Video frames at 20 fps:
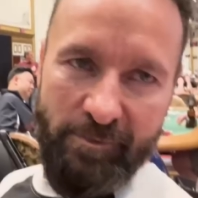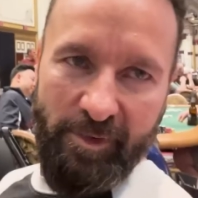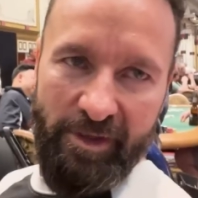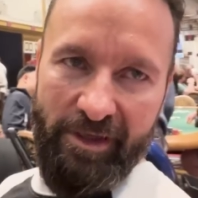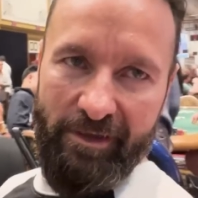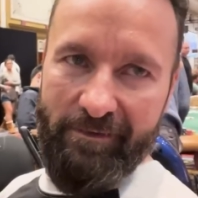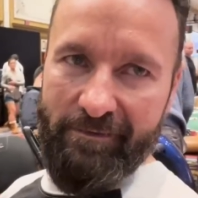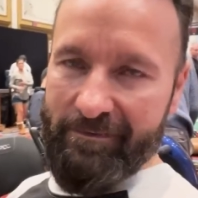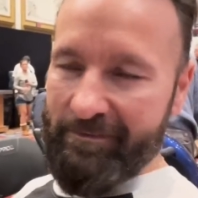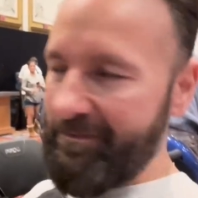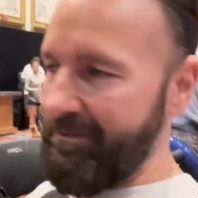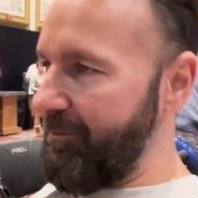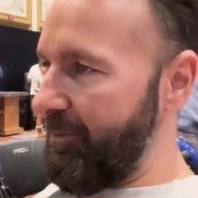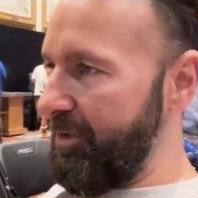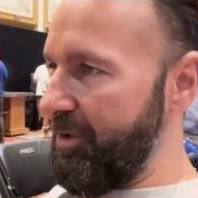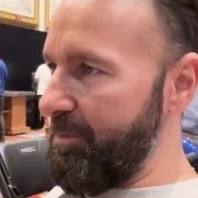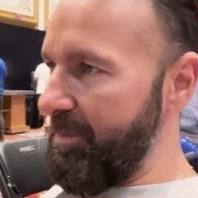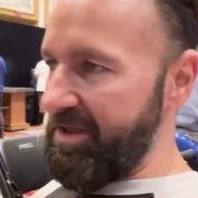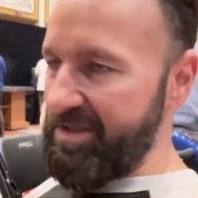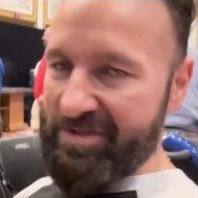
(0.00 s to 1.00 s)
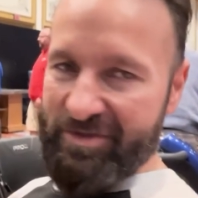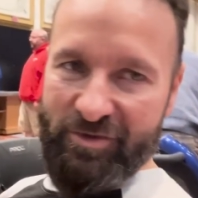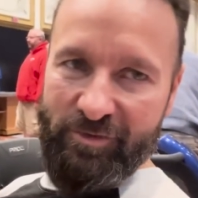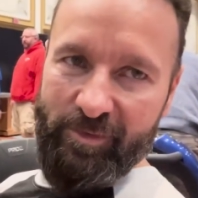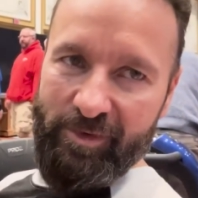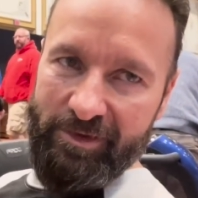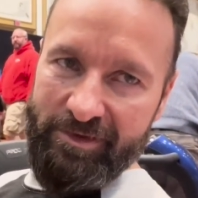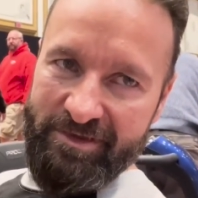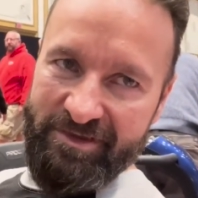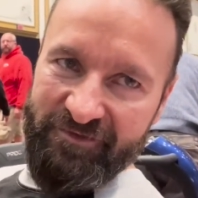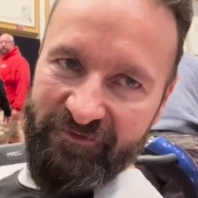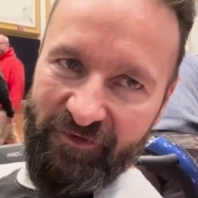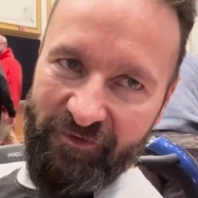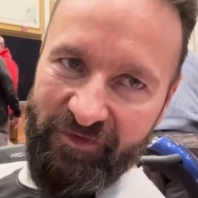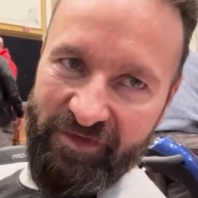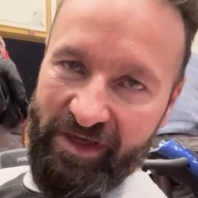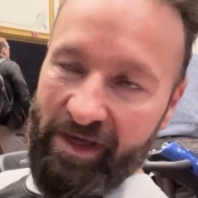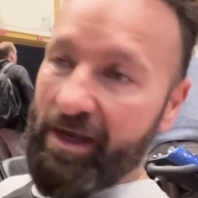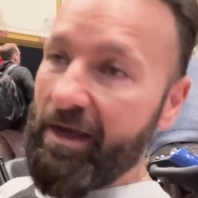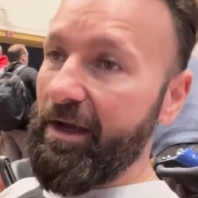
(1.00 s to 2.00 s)
bit when you bust two bolts to
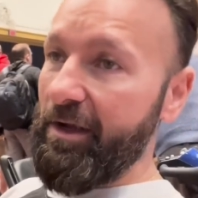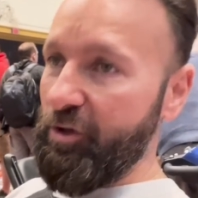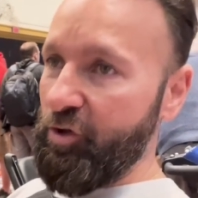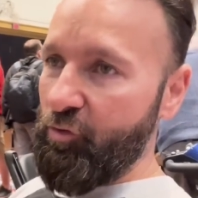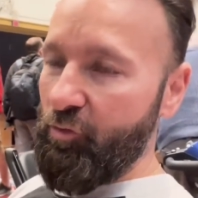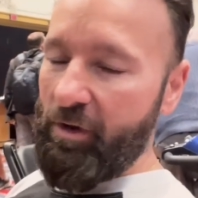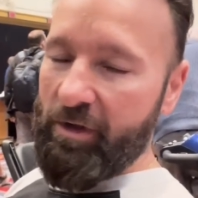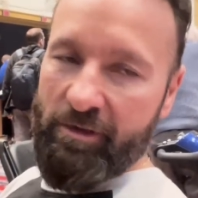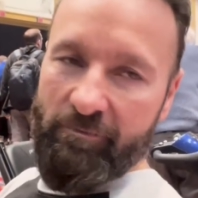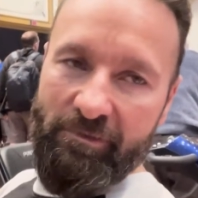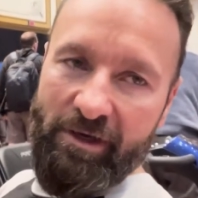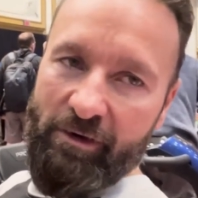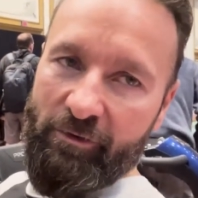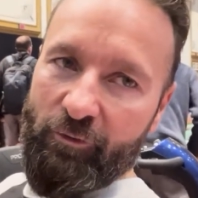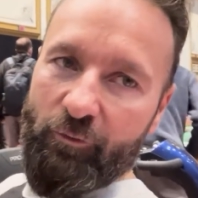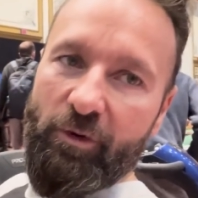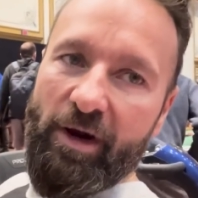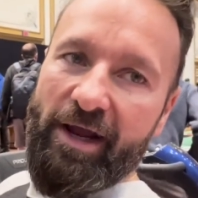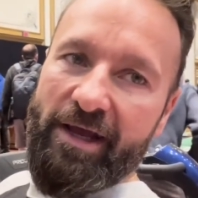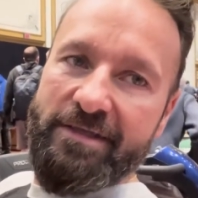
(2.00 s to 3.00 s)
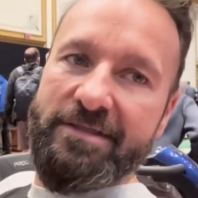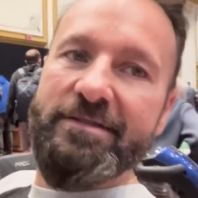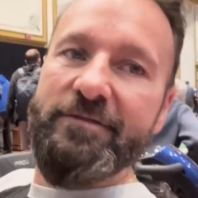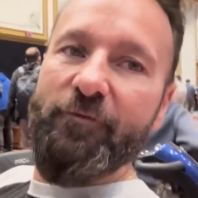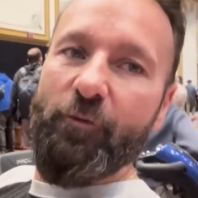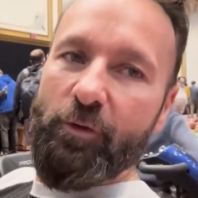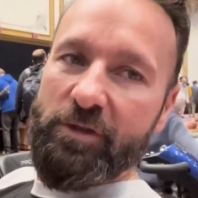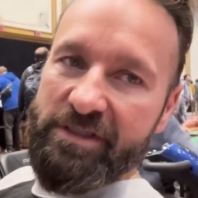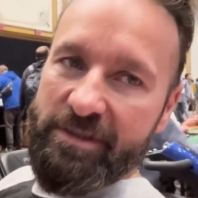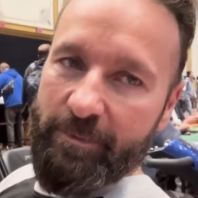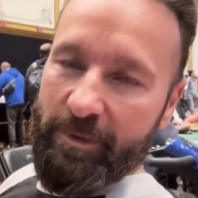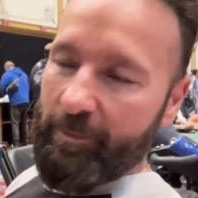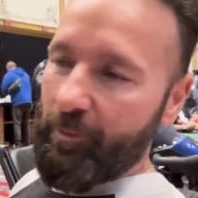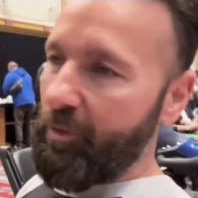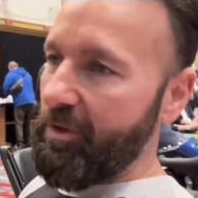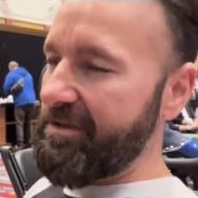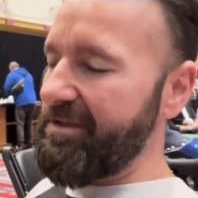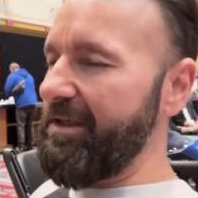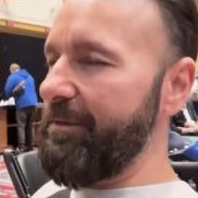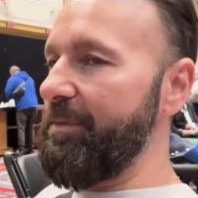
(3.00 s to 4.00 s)
50K and you're running around the Razz and 14 people
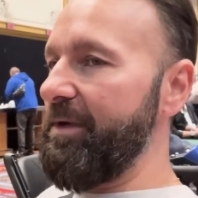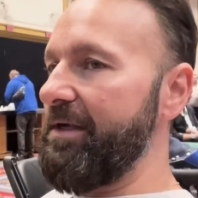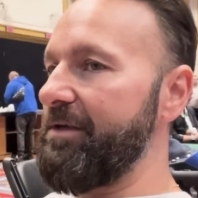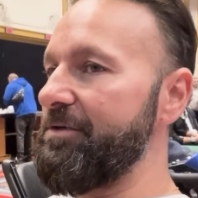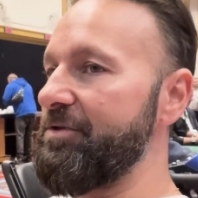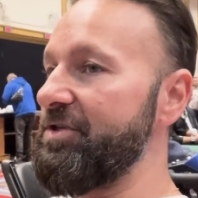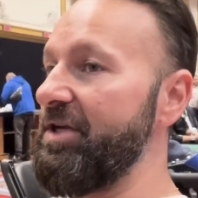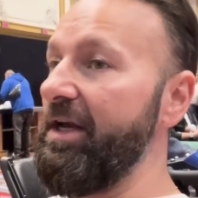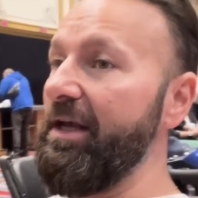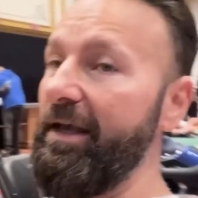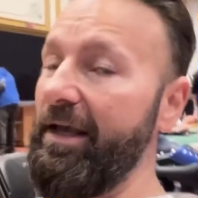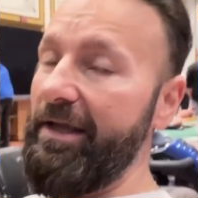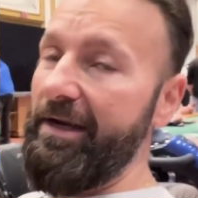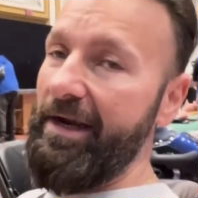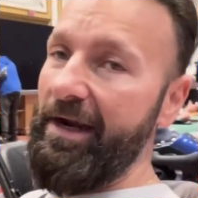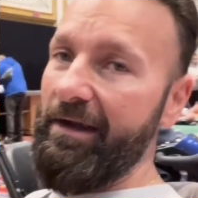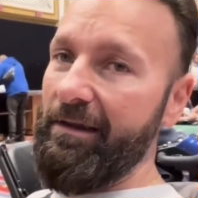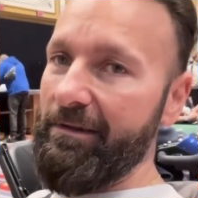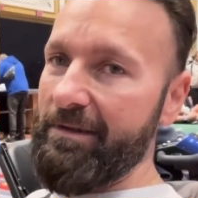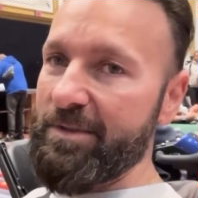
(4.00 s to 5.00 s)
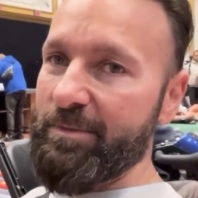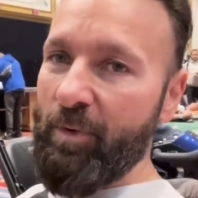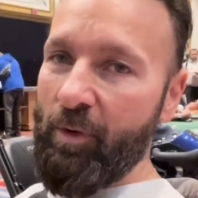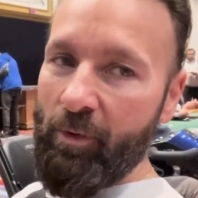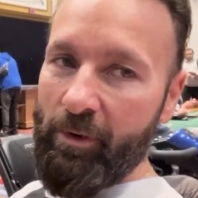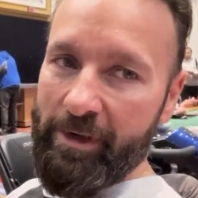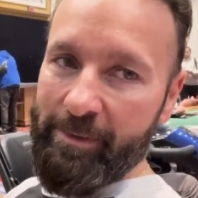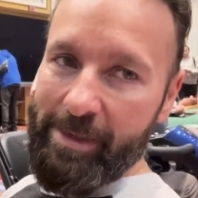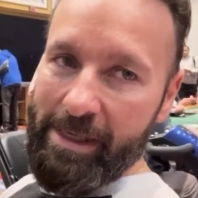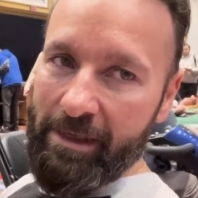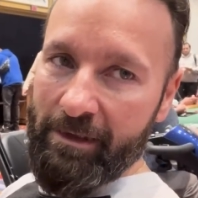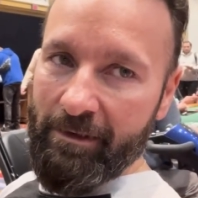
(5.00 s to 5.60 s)
want to take pictures and Allen's boring me.